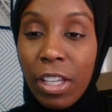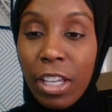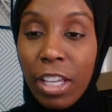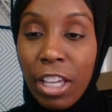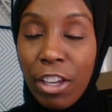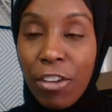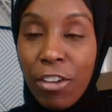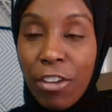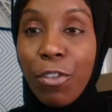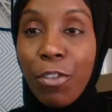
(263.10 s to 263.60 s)

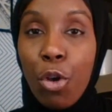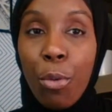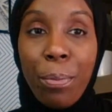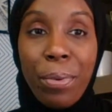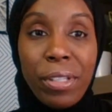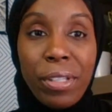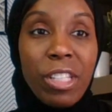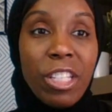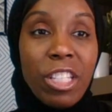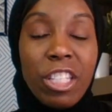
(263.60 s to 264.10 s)
if your
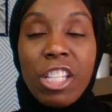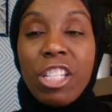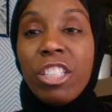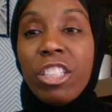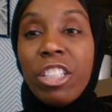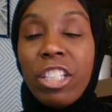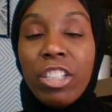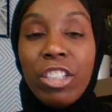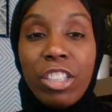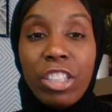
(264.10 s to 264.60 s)
business is
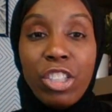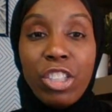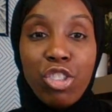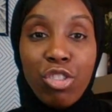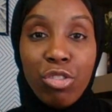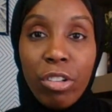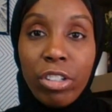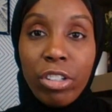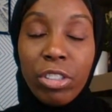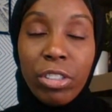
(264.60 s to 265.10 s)
legally
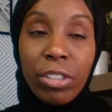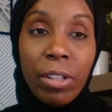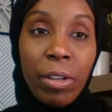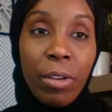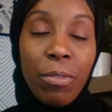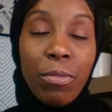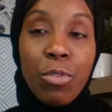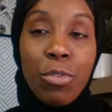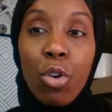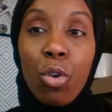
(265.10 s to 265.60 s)
structured,
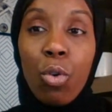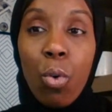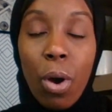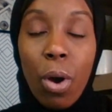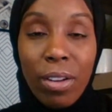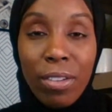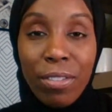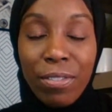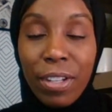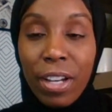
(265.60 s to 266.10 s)
if you're
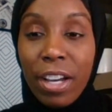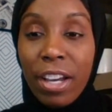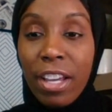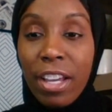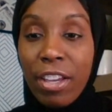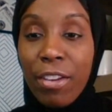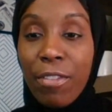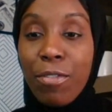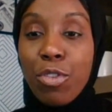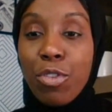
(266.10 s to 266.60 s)

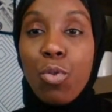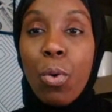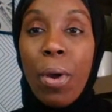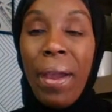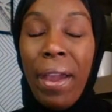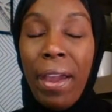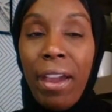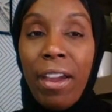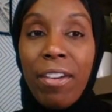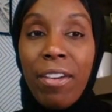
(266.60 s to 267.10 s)
qualified, if you
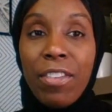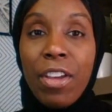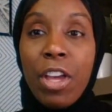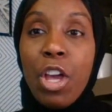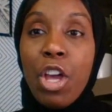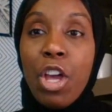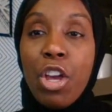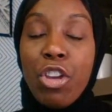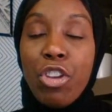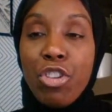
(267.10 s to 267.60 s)
have
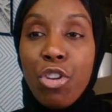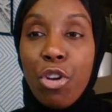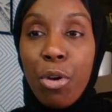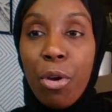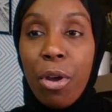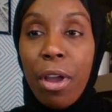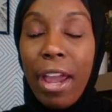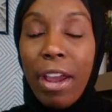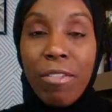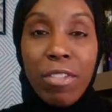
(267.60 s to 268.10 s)

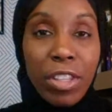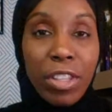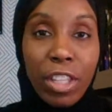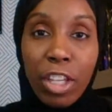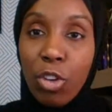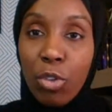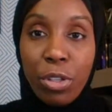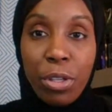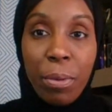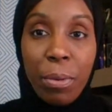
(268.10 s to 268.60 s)
your
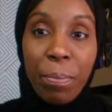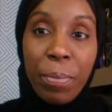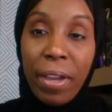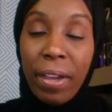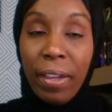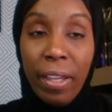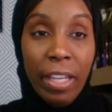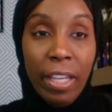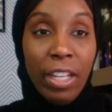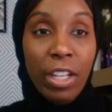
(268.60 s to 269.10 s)
everything on your
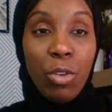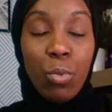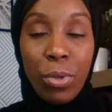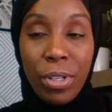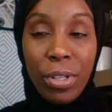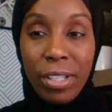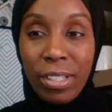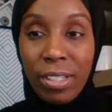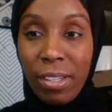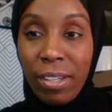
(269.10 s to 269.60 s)
back end and what
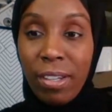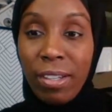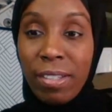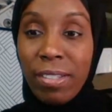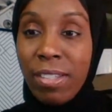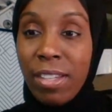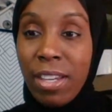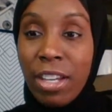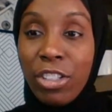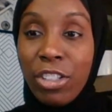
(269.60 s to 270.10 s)
it takes,
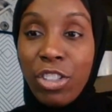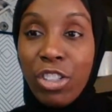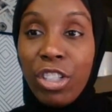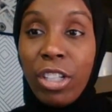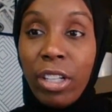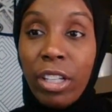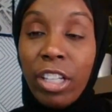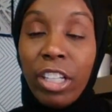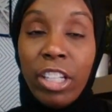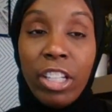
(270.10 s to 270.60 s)
yes, she
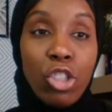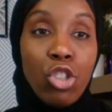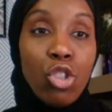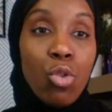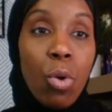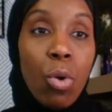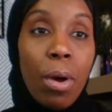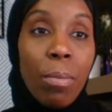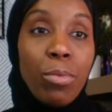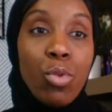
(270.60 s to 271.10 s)
can get
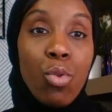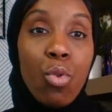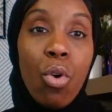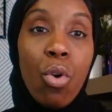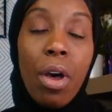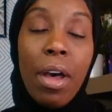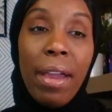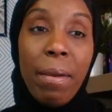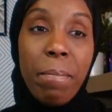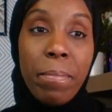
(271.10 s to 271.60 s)
you up to
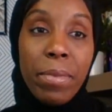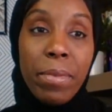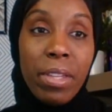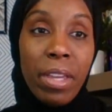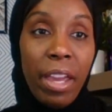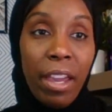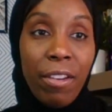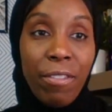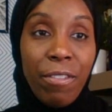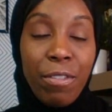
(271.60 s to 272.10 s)
$500,000,
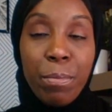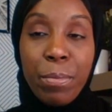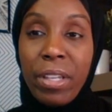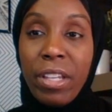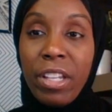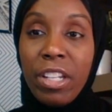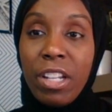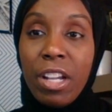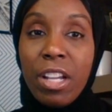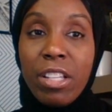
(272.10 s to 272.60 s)
$1
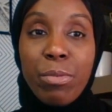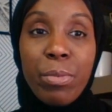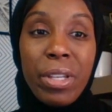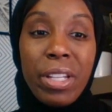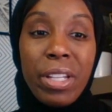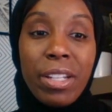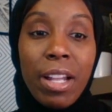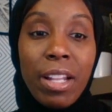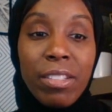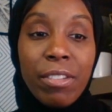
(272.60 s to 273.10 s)
million
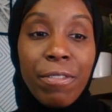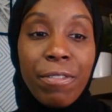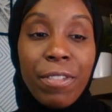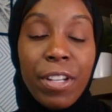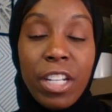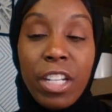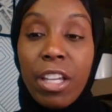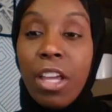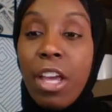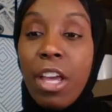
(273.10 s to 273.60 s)
in
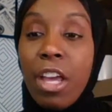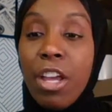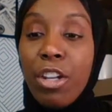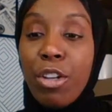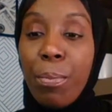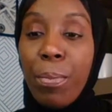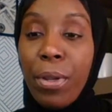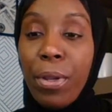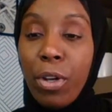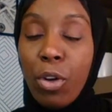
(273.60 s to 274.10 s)
funding,
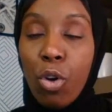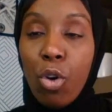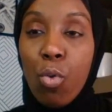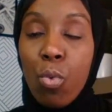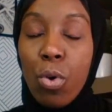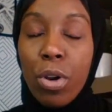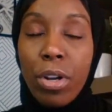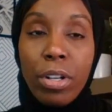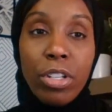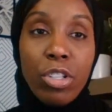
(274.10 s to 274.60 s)
depending on
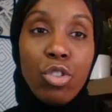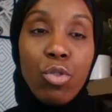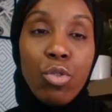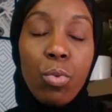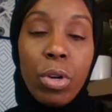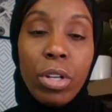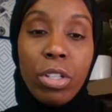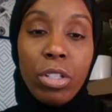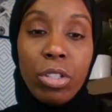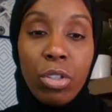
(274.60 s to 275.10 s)
what it is you
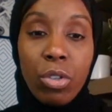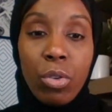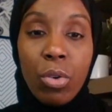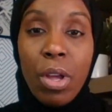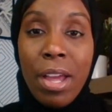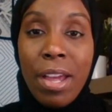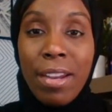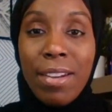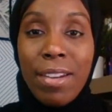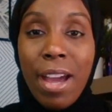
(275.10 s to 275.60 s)
want to do.
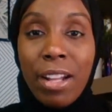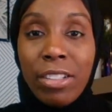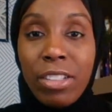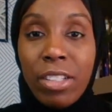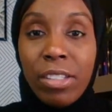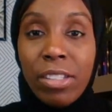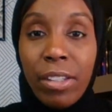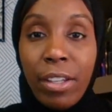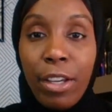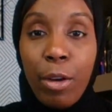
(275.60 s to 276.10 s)
Not
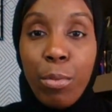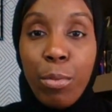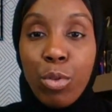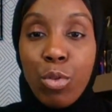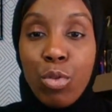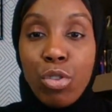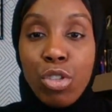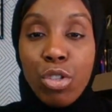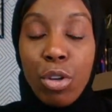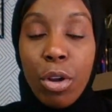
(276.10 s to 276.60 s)
just capital
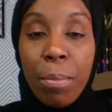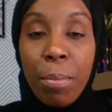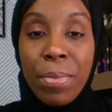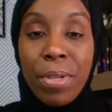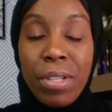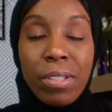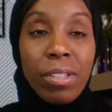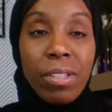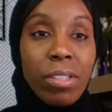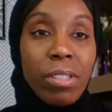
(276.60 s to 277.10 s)
to start
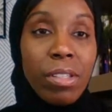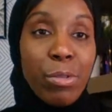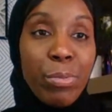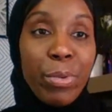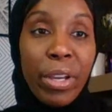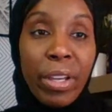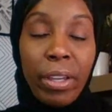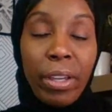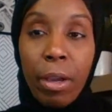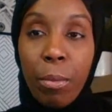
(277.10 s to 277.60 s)
businesses,
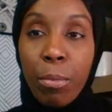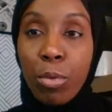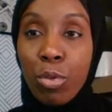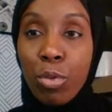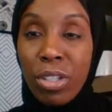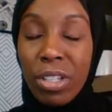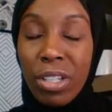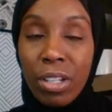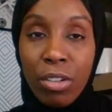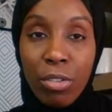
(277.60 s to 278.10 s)
but capital
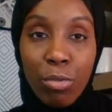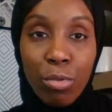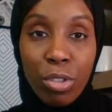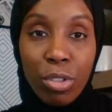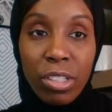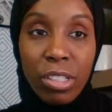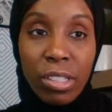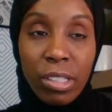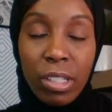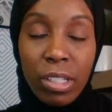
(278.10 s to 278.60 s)
to get in real
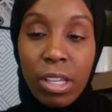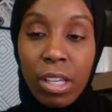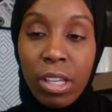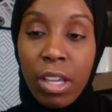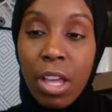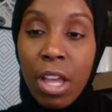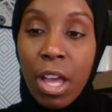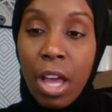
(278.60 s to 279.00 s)
estate